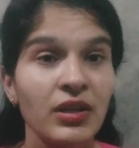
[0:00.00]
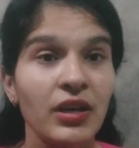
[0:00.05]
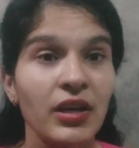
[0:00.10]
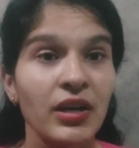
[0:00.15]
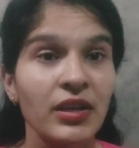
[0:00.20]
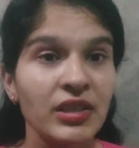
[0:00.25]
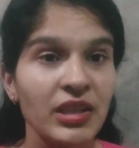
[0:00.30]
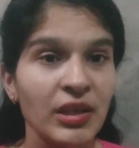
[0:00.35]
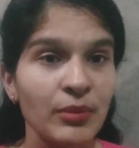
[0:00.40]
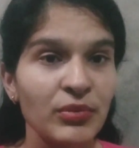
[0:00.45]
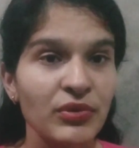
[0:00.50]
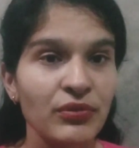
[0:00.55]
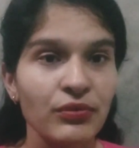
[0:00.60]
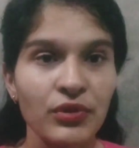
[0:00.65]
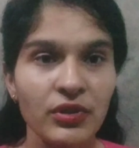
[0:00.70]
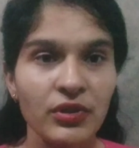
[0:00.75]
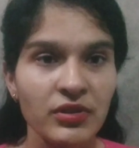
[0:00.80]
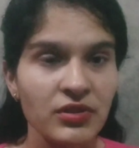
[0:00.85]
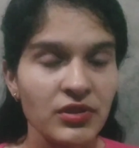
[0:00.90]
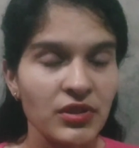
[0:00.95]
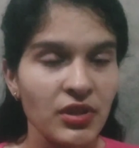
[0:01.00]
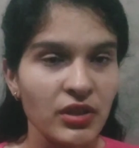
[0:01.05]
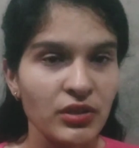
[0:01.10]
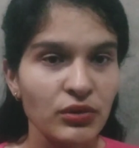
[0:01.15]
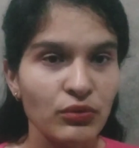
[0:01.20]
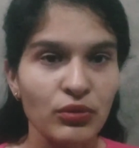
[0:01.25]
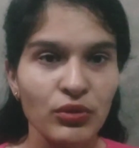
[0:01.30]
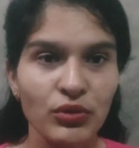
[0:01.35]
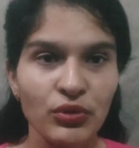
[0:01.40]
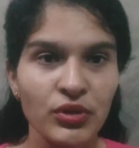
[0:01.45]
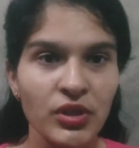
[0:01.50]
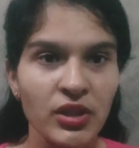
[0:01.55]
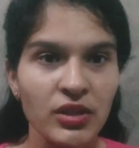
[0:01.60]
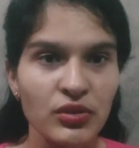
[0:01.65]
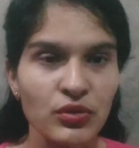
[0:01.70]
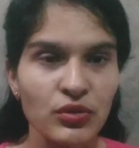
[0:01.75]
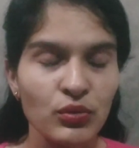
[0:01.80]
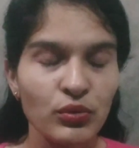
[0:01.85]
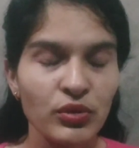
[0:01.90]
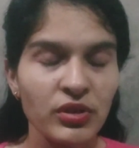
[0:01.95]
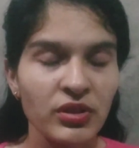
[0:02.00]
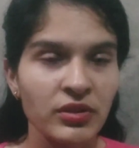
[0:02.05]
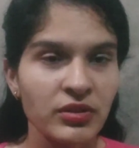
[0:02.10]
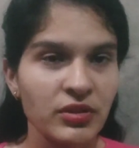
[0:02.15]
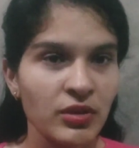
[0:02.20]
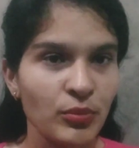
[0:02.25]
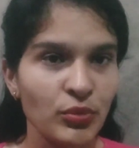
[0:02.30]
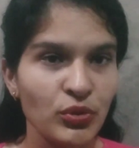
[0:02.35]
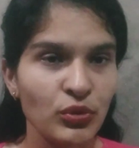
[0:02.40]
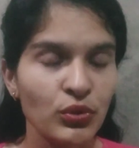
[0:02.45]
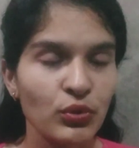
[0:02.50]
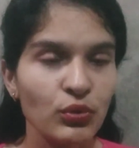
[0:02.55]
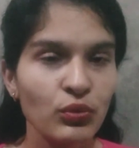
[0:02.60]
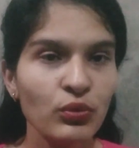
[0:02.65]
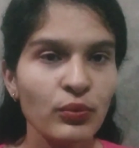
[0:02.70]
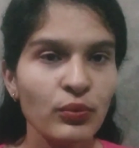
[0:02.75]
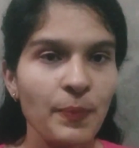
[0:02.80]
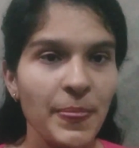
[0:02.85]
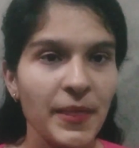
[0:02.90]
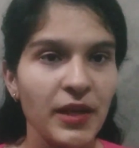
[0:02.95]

attempt first, task 1 or task 2, it's up to you.